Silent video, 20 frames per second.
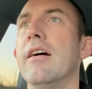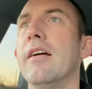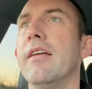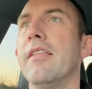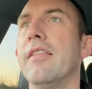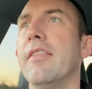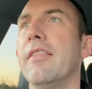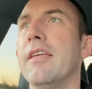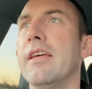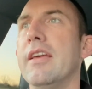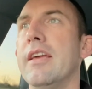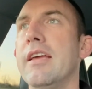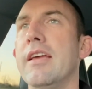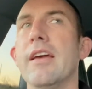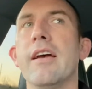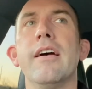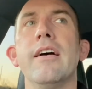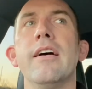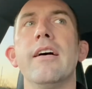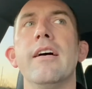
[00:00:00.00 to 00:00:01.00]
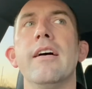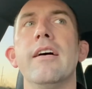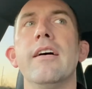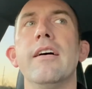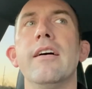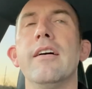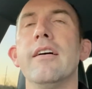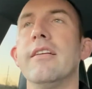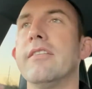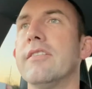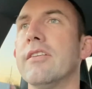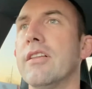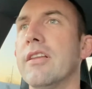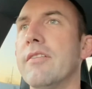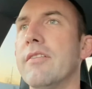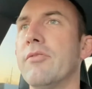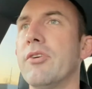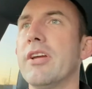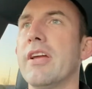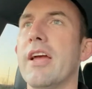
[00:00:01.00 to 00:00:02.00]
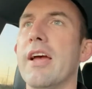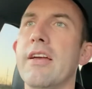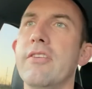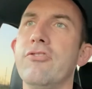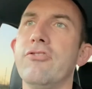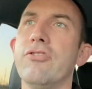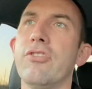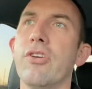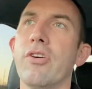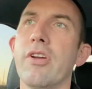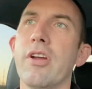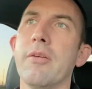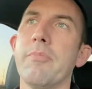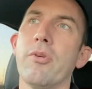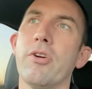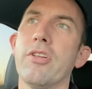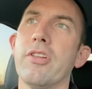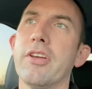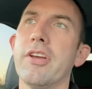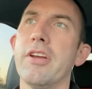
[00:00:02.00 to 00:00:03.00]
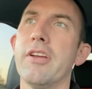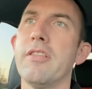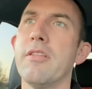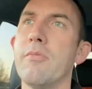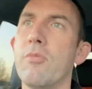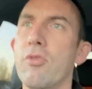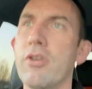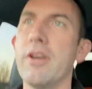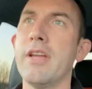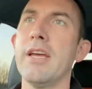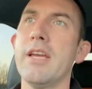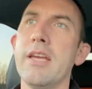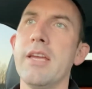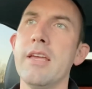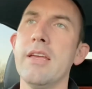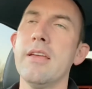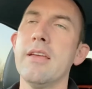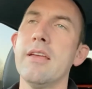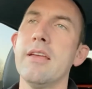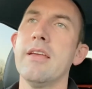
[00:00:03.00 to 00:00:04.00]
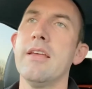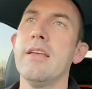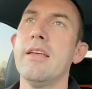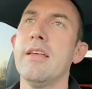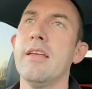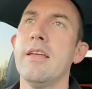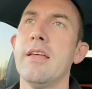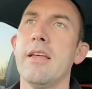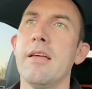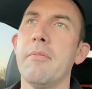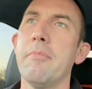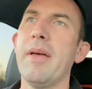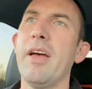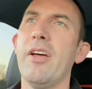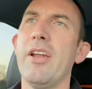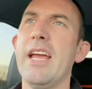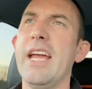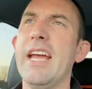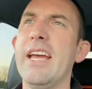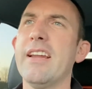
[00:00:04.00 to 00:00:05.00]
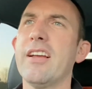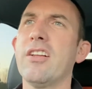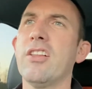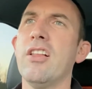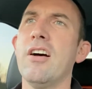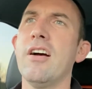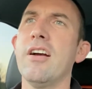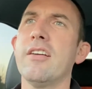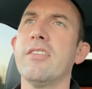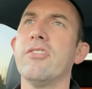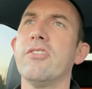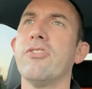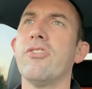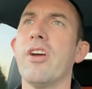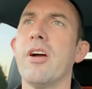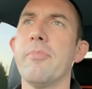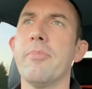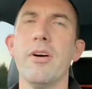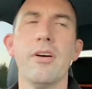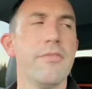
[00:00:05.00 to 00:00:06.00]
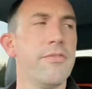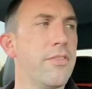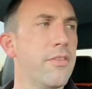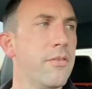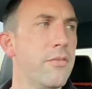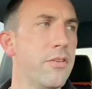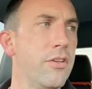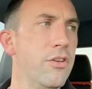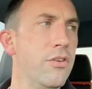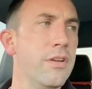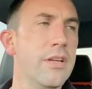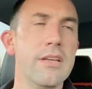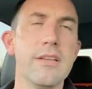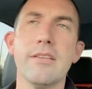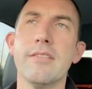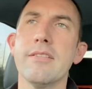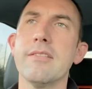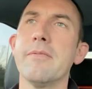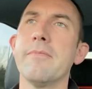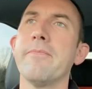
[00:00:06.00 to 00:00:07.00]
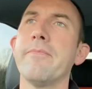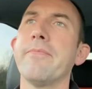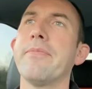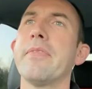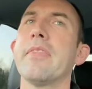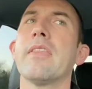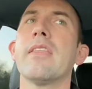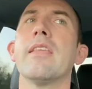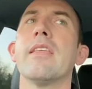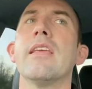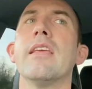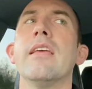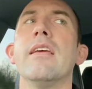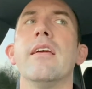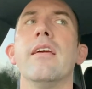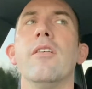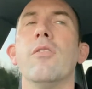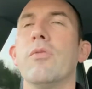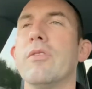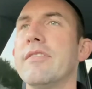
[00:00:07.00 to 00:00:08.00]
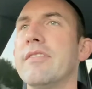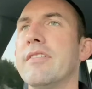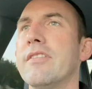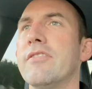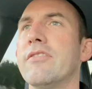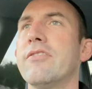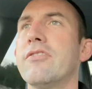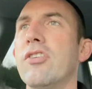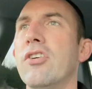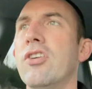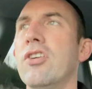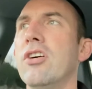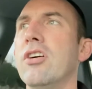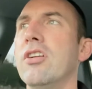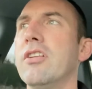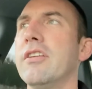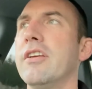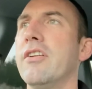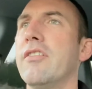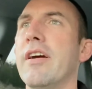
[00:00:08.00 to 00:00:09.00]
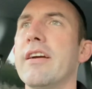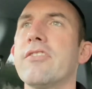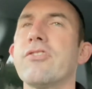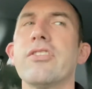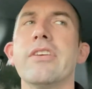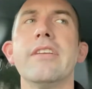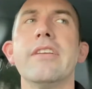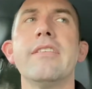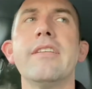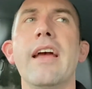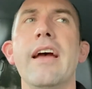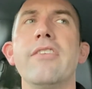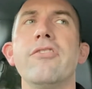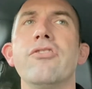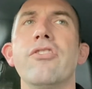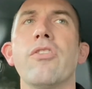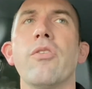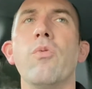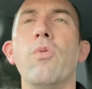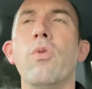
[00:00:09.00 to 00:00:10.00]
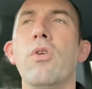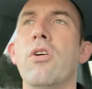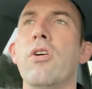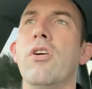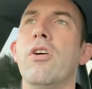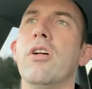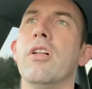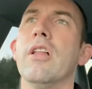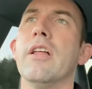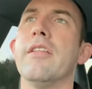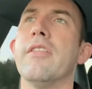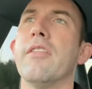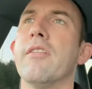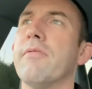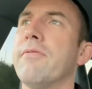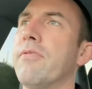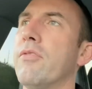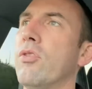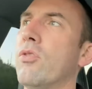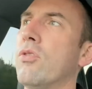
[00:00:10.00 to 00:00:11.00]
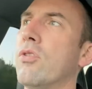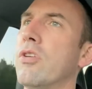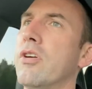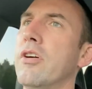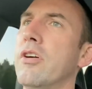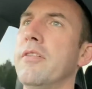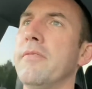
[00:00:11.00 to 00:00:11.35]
The delivery guys showed up earlier in the morning, about 8 o'clock, to drop off the unit. It was installed, actually attached to the wall and the floor.